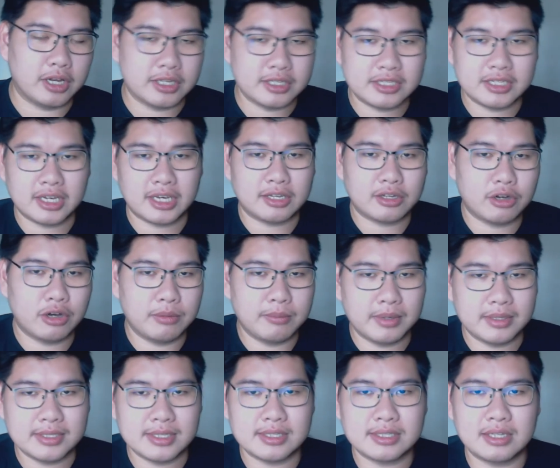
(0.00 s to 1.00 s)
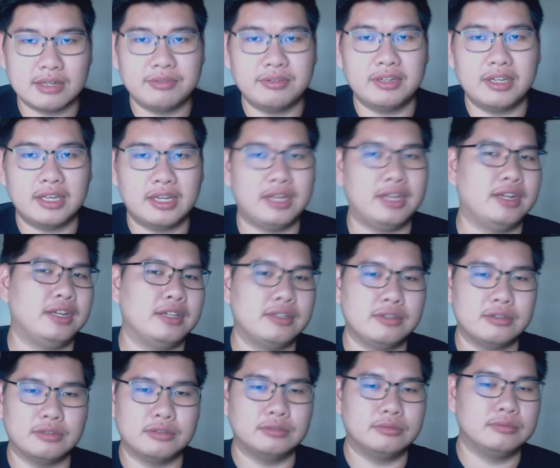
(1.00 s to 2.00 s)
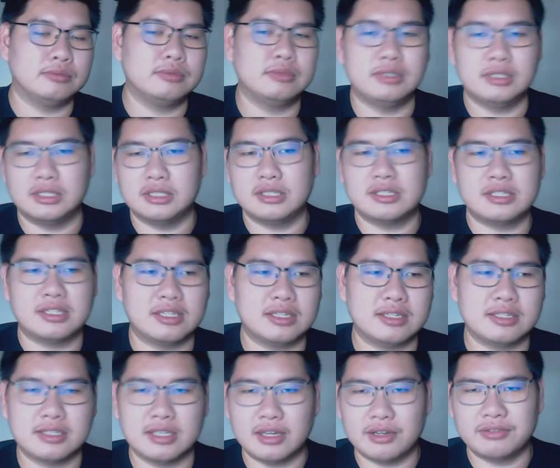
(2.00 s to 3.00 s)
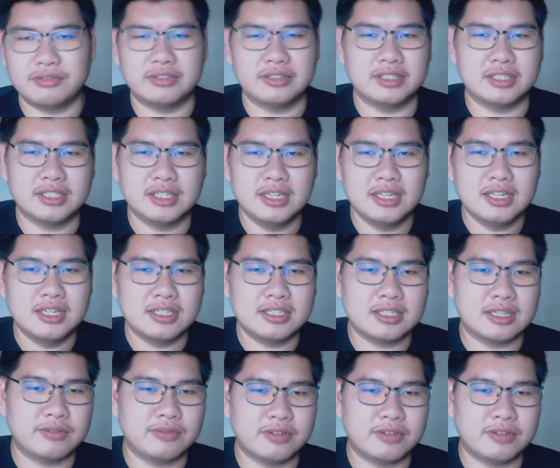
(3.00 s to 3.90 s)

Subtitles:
chat comments and stuff like that, and then, you know, learn stuff. Sub